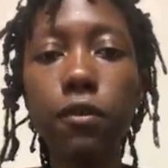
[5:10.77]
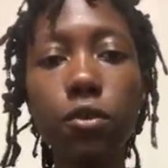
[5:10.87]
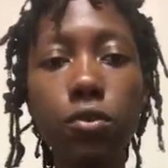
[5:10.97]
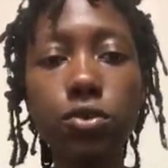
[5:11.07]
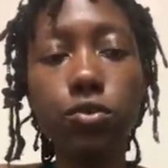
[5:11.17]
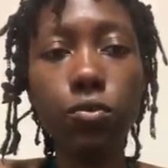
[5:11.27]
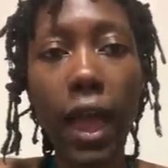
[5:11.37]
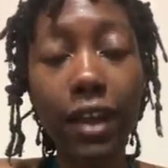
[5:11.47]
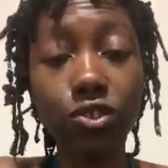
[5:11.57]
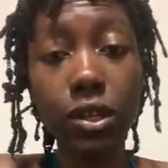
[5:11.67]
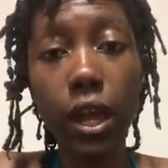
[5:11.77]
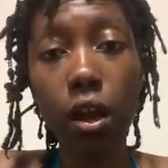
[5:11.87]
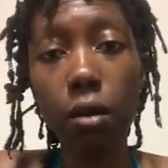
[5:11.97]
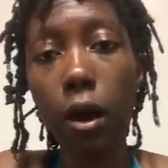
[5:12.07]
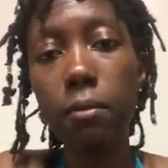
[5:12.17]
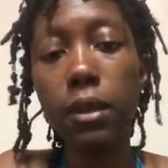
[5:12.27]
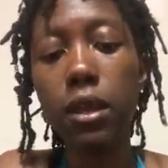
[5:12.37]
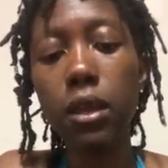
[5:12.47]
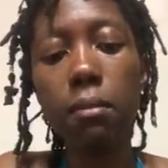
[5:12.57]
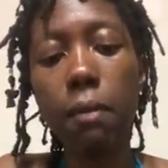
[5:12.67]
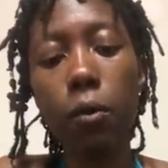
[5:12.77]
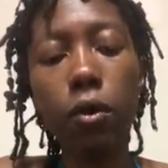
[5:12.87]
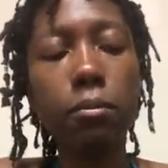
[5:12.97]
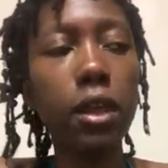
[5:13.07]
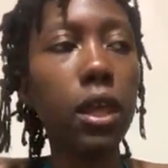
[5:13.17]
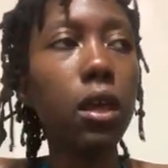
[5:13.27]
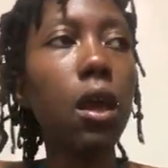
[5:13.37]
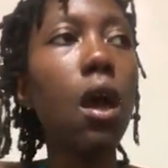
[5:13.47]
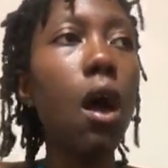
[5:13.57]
For those who actually care about me and my well-being,